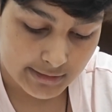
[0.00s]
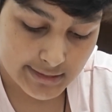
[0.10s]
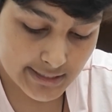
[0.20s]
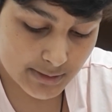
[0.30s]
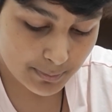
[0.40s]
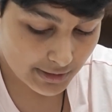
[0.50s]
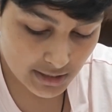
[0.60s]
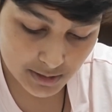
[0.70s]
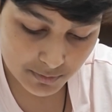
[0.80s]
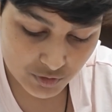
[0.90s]
These
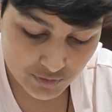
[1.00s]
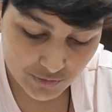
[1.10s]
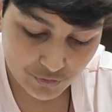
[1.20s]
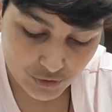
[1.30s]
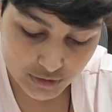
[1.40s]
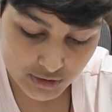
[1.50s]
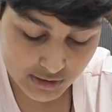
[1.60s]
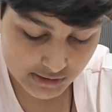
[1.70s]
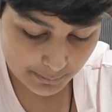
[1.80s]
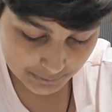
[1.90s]
mandlams were
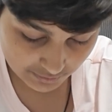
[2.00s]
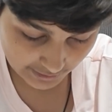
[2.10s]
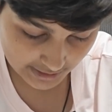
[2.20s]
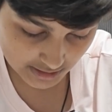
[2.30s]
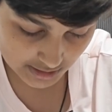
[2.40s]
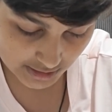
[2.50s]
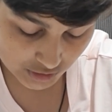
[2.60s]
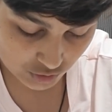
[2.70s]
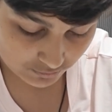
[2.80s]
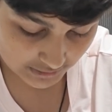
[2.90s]
further subdivided
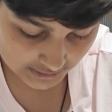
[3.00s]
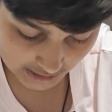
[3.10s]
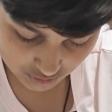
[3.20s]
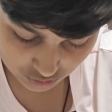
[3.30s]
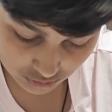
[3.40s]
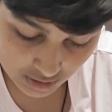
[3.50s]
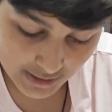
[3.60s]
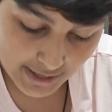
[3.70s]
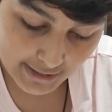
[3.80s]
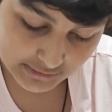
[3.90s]
into Valnadu
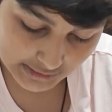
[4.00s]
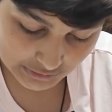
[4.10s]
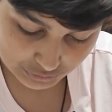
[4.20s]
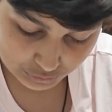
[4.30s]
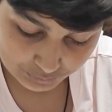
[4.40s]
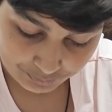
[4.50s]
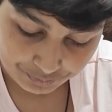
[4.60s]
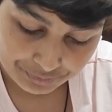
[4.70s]
and Nadu.